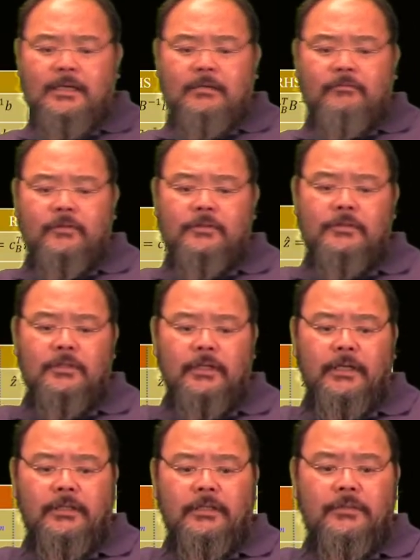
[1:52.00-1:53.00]
First,
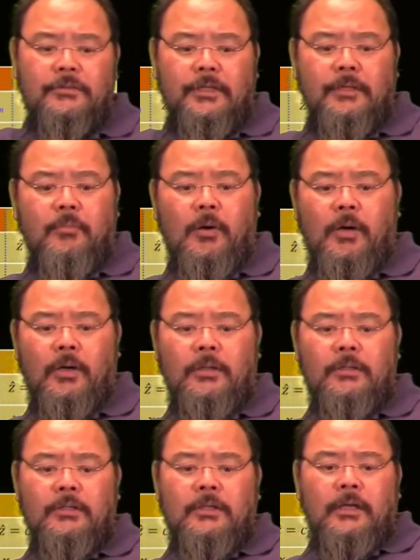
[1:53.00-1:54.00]
look at the green
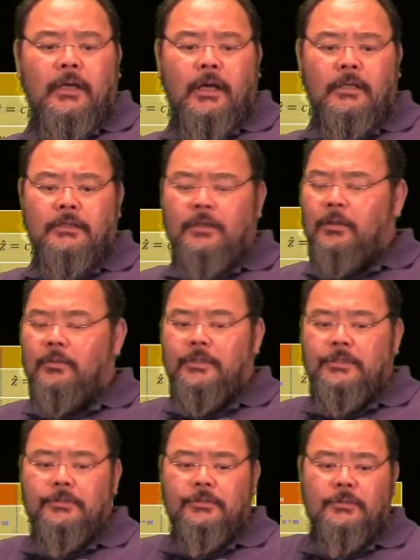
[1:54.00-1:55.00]
part. The
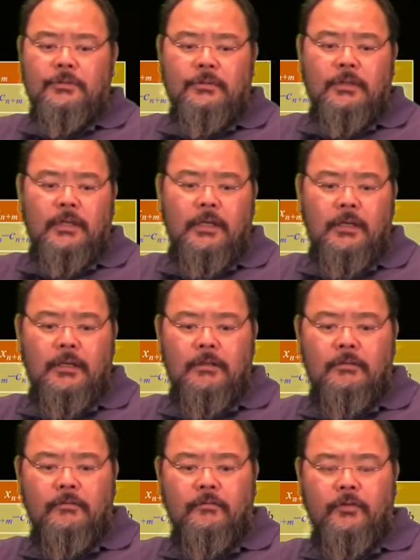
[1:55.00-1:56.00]
original
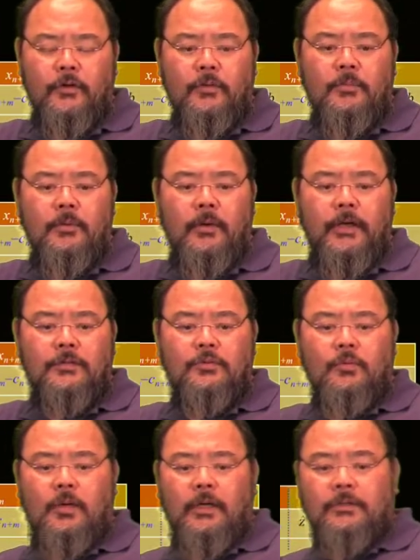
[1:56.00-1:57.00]
variable
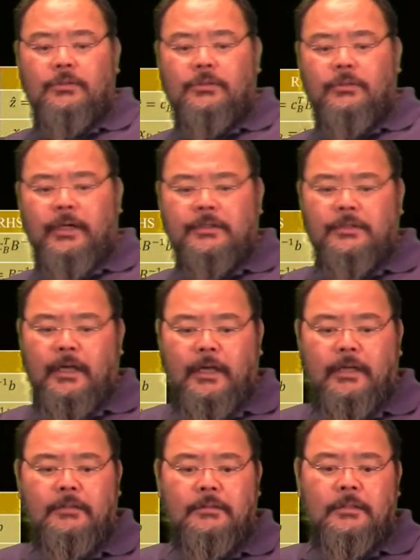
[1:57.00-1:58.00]
x1 to
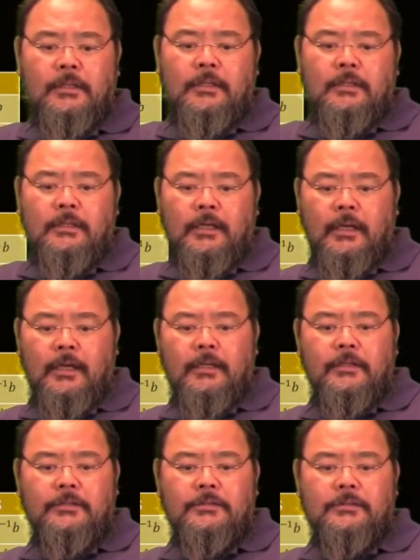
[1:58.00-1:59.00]
xn,
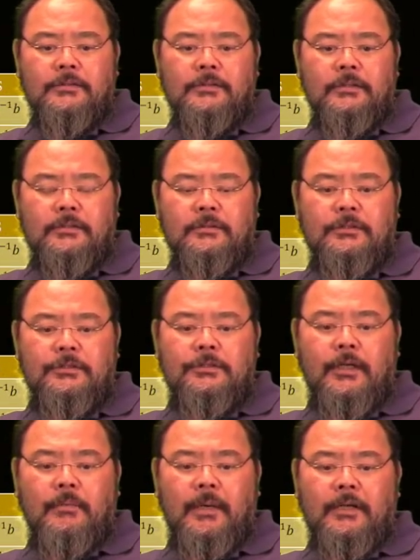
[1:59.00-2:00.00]
and this is the
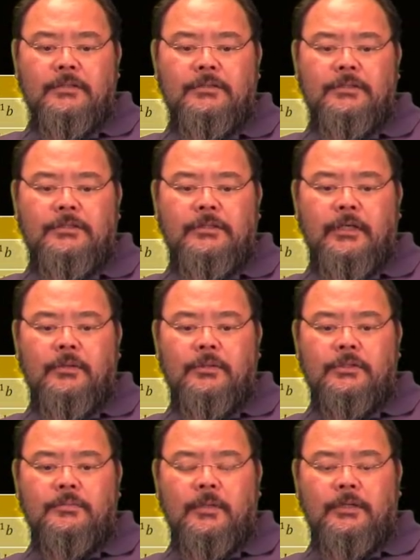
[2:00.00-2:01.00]
zj minus cj
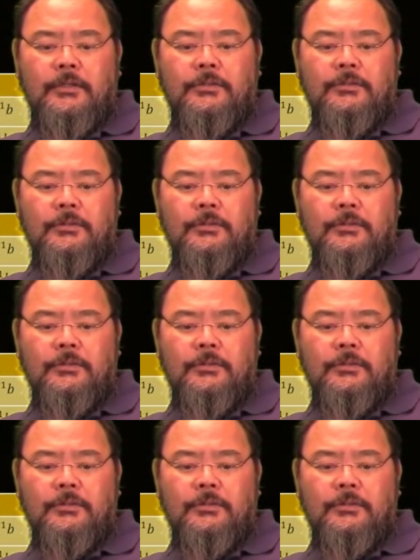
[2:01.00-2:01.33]
corresponding to